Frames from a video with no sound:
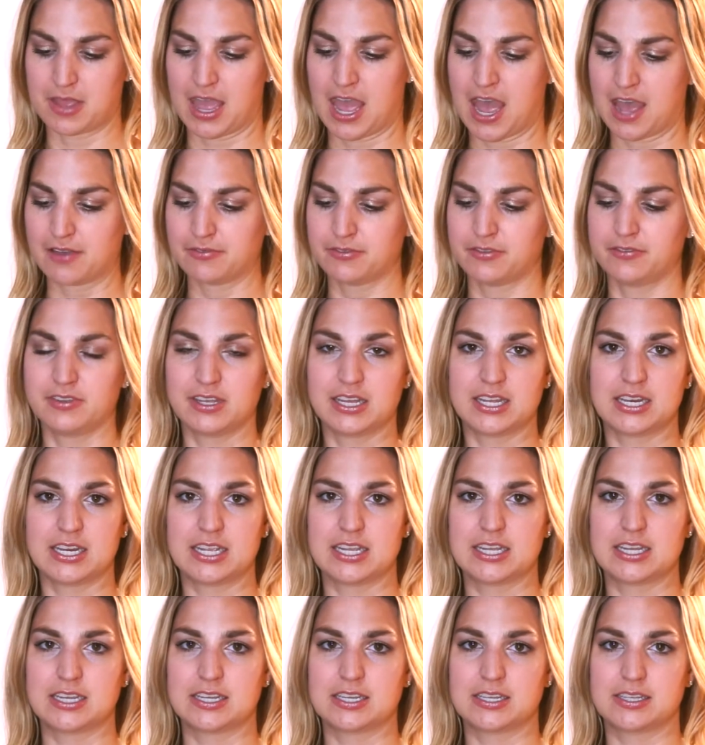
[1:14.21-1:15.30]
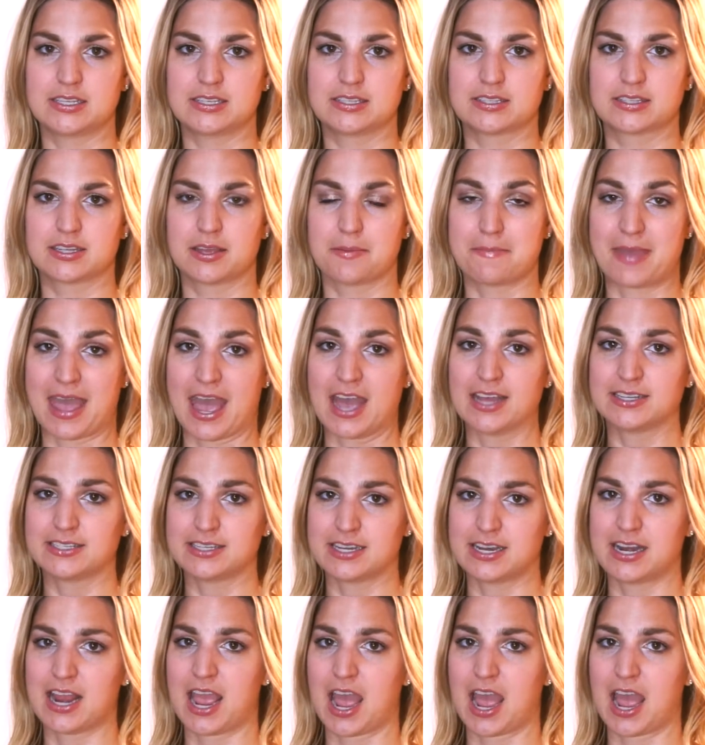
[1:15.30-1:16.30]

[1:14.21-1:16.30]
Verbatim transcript: half of it is matte and